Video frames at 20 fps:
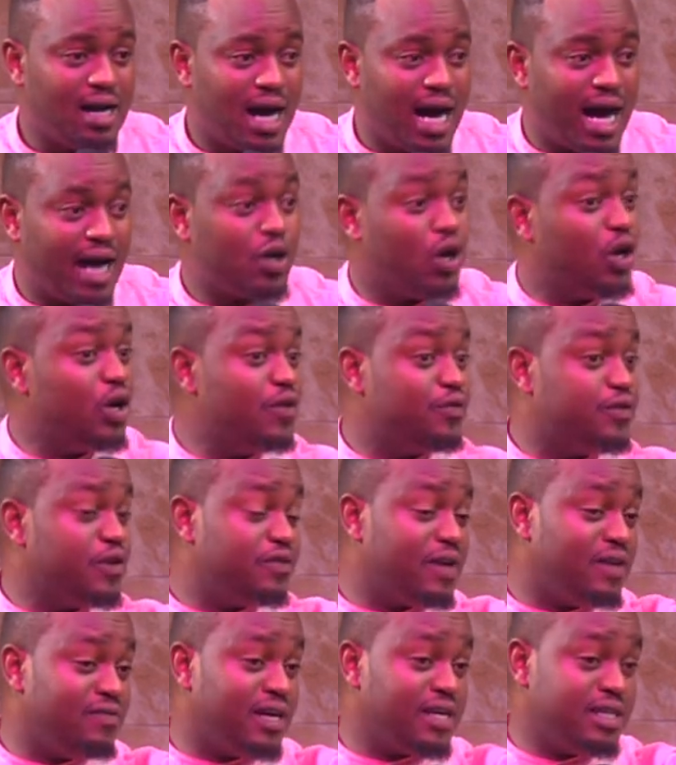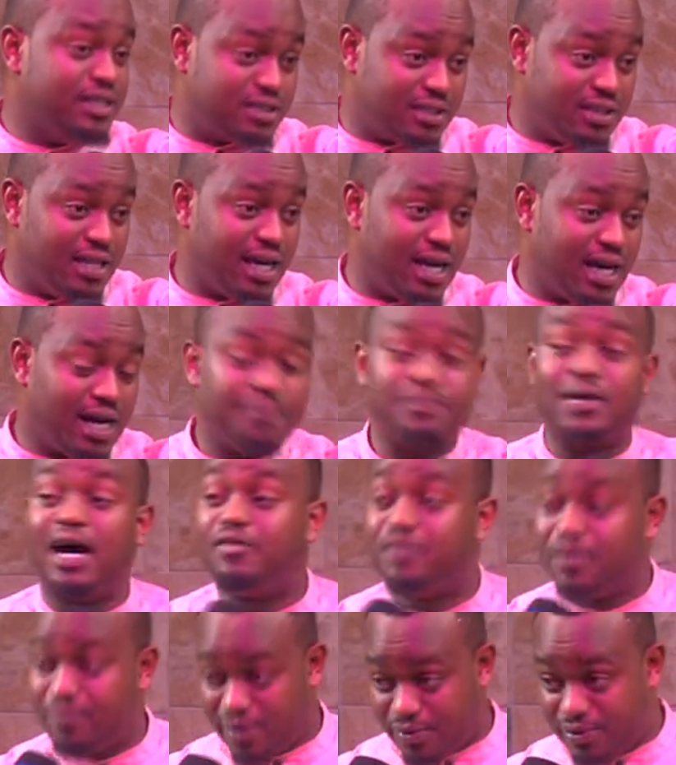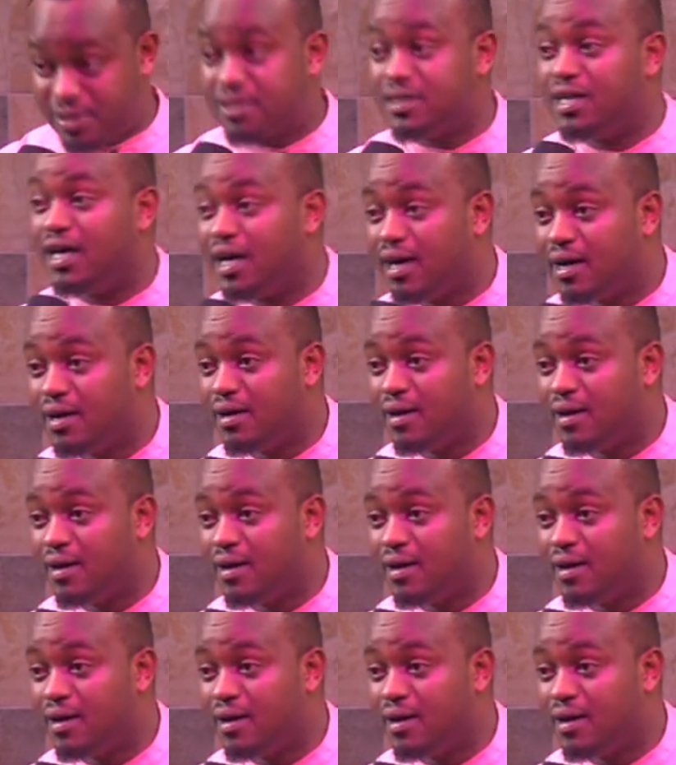I don't know if you've ever reached there. I've ever reached there.